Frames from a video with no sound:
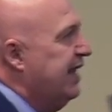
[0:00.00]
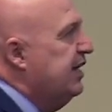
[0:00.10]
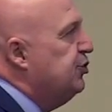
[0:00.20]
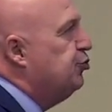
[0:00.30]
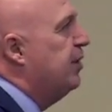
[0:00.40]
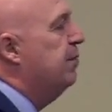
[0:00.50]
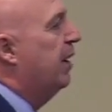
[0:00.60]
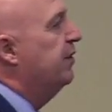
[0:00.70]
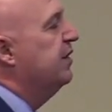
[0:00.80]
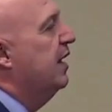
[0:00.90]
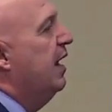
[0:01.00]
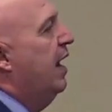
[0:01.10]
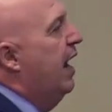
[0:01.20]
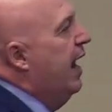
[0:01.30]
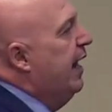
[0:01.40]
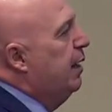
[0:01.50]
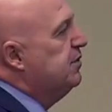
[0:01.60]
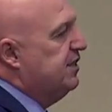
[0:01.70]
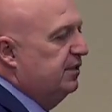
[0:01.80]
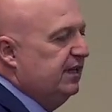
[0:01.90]
History Month, and I
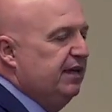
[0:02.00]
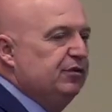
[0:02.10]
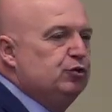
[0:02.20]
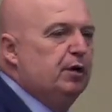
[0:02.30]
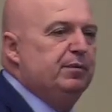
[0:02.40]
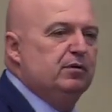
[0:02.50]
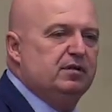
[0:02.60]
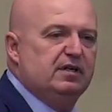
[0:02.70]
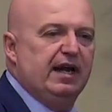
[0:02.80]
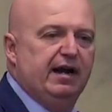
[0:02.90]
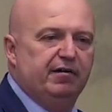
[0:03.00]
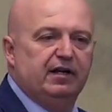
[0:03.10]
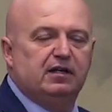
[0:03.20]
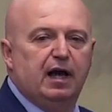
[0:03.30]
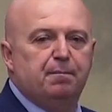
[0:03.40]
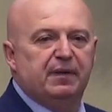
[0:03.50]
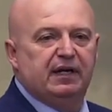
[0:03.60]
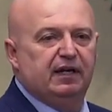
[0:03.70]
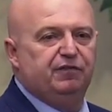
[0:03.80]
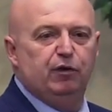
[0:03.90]
was there to give a tribute to Harriet Tubman.
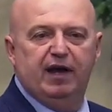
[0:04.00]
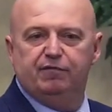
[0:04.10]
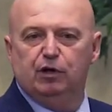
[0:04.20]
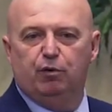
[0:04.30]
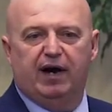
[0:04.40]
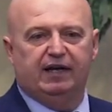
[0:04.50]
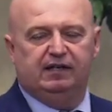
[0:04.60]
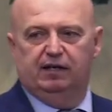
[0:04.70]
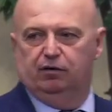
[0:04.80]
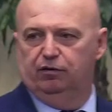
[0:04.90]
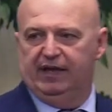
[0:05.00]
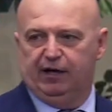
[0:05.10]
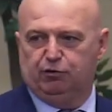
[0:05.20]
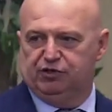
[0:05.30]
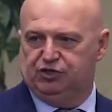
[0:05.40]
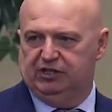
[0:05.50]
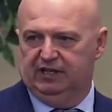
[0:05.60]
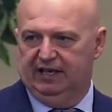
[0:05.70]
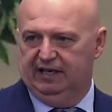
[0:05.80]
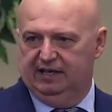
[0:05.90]
And if you have no idea who that Christian
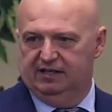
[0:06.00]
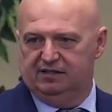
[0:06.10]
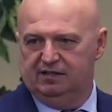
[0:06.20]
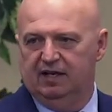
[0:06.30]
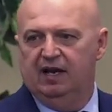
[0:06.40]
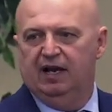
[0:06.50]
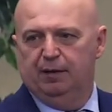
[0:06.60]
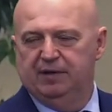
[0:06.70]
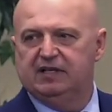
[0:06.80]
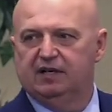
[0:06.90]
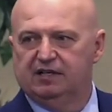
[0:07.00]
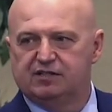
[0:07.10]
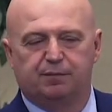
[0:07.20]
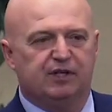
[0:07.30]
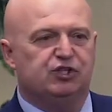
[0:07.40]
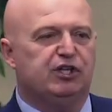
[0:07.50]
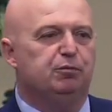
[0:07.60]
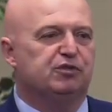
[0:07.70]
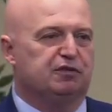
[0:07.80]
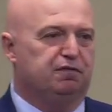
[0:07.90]
lady is, let me tell you something. She
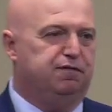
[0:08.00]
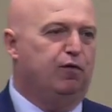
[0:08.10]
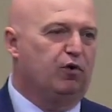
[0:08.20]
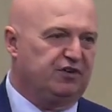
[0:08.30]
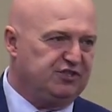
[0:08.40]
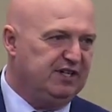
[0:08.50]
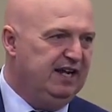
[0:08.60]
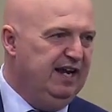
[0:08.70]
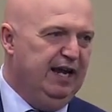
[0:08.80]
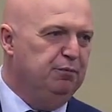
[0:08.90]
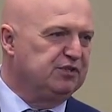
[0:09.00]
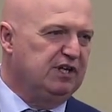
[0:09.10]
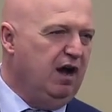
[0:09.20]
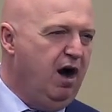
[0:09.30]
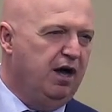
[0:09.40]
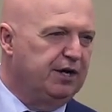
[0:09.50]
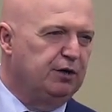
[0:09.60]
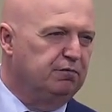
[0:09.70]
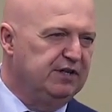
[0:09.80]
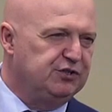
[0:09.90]
was a force. It was an honor
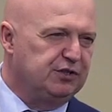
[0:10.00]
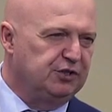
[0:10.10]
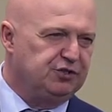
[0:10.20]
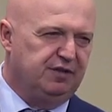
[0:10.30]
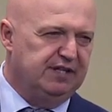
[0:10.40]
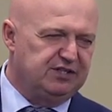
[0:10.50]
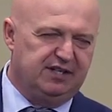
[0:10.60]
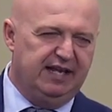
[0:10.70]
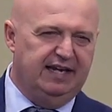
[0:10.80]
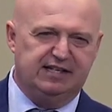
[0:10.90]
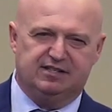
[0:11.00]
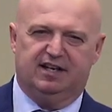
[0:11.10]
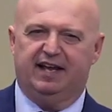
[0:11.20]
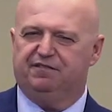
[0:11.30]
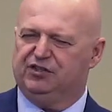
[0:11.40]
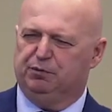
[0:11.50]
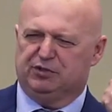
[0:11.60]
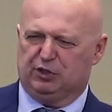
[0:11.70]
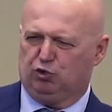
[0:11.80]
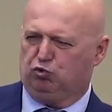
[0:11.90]
to research this lady's life. She
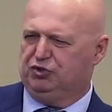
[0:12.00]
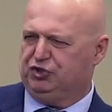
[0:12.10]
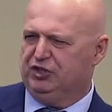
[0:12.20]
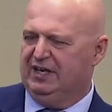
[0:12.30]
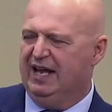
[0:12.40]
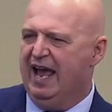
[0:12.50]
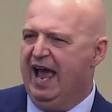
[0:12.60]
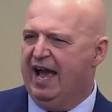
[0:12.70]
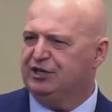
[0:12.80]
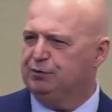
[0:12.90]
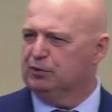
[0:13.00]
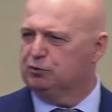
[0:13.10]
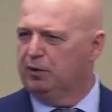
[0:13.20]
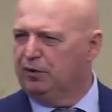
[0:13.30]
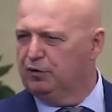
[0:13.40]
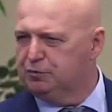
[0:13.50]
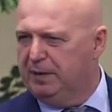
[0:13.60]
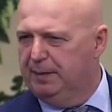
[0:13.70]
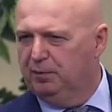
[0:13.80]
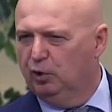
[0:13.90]
was a Christian, and she was one of those
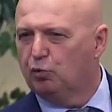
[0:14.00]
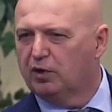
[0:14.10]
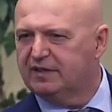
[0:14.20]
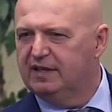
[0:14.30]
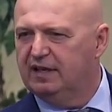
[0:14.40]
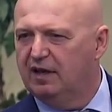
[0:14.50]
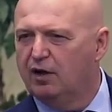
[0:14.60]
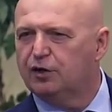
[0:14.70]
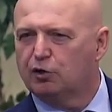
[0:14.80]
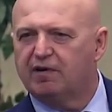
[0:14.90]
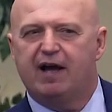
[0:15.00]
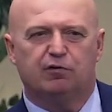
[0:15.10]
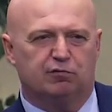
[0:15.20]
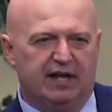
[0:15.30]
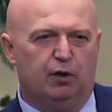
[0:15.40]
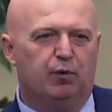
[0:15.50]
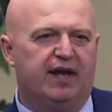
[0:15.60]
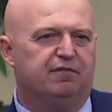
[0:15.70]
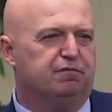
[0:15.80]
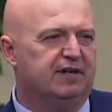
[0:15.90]
people who worked in the Underground
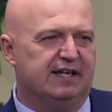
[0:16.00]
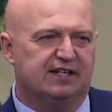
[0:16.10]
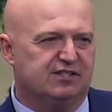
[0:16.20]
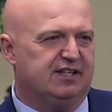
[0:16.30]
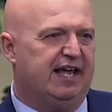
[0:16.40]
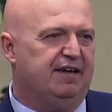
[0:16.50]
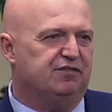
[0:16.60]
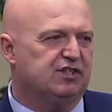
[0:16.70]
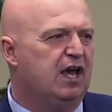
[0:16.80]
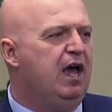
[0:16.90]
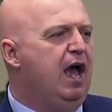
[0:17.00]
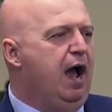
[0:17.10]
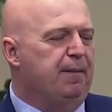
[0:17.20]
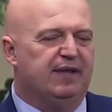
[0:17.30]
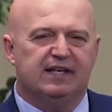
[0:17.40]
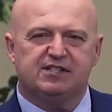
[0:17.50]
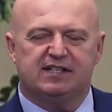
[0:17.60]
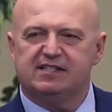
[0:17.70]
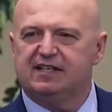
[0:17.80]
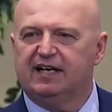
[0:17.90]
Railway freeing slaves. I mean, this
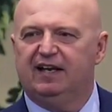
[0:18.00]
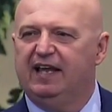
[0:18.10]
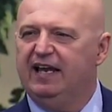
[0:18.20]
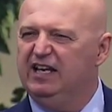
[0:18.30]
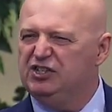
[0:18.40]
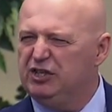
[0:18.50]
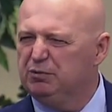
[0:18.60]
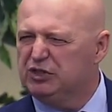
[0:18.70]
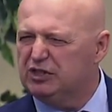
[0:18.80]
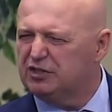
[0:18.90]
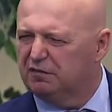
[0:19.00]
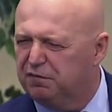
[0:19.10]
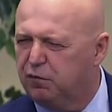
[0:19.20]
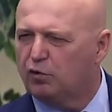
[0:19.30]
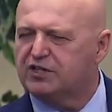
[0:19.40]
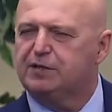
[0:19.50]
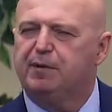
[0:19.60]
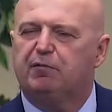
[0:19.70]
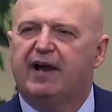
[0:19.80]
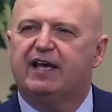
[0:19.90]
little lady, she was just a force to
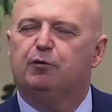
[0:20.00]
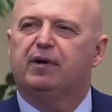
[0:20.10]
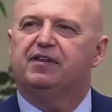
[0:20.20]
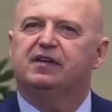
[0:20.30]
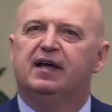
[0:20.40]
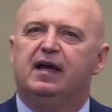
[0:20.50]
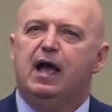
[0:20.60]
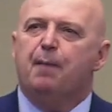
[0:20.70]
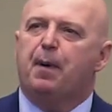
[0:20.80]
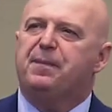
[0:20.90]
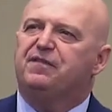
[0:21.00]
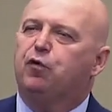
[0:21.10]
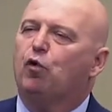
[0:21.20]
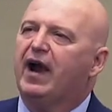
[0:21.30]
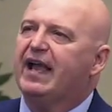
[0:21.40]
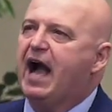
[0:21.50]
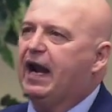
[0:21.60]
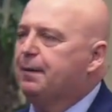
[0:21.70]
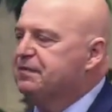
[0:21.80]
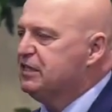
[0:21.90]
be reckoned with. But before I got
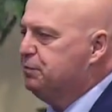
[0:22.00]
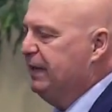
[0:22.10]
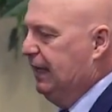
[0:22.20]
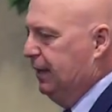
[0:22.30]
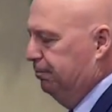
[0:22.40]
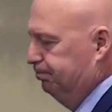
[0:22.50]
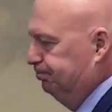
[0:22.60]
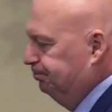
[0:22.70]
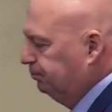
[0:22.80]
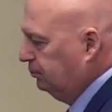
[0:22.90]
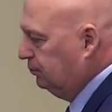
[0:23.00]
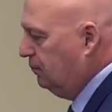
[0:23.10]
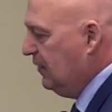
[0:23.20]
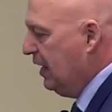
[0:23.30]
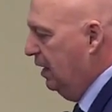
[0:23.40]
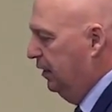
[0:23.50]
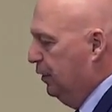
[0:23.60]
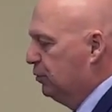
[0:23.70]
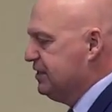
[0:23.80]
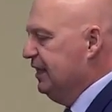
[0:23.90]
up to speak,
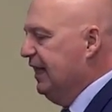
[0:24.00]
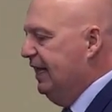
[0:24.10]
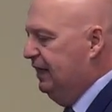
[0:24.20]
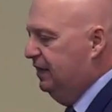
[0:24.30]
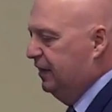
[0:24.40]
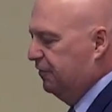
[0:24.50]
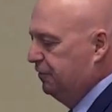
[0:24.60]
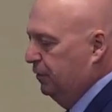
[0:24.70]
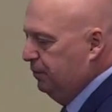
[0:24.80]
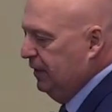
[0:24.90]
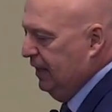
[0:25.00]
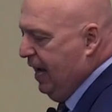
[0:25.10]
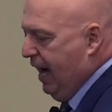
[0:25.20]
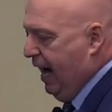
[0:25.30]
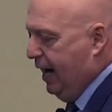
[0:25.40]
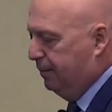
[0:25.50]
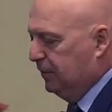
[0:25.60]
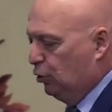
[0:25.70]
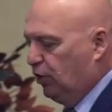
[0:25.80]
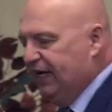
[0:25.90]
there was a lady there from
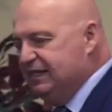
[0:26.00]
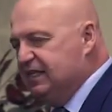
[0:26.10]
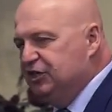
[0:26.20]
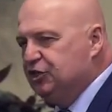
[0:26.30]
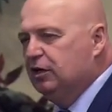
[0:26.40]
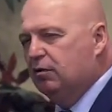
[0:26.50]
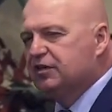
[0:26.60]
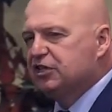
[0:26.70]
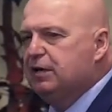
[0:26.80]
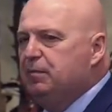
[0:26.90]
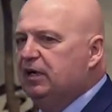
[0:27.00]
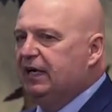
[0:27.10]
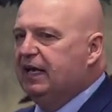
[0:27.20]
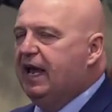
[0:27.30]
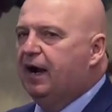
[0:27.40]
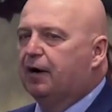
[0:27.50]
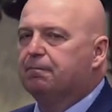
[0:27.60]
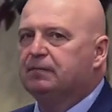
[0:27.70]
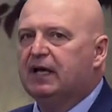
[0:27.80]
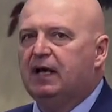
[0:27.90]
an organization known as Community Care.
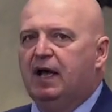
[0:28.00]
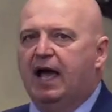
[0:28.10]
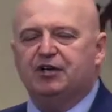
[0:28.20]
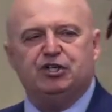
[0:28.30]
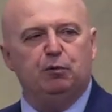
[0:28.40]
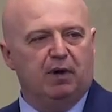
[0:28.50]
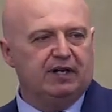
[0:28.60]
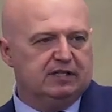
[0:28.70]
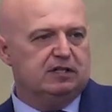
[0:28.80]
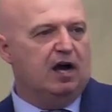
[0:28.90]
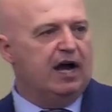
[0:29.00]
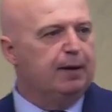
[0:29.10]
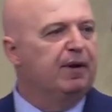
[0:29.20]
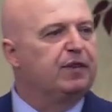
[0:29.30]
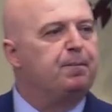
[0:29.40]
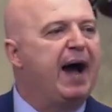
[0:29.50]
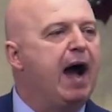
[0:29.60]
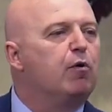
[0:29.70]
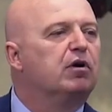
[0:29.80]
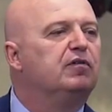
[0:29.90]
And she wanted to talk about the
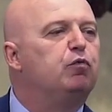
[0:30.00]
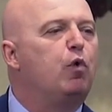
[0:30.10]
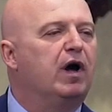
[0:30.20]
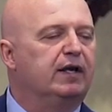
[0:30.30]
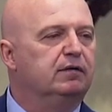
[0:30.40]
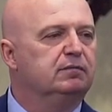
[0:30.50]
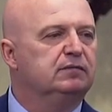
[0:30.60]
power of one.